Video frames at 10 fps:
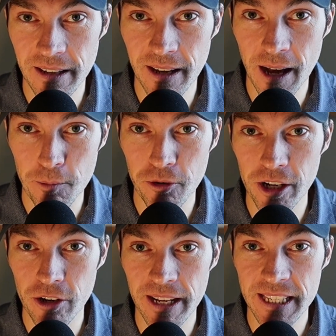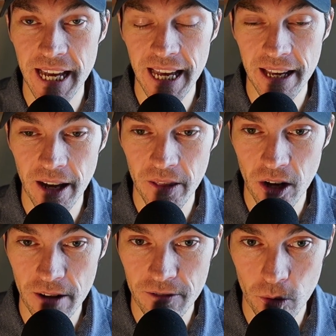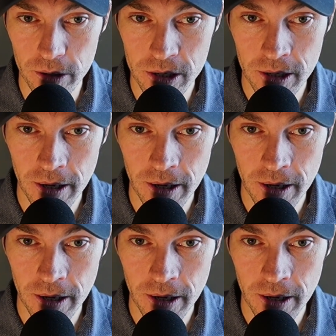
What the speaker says: a pretty great day on the golf course.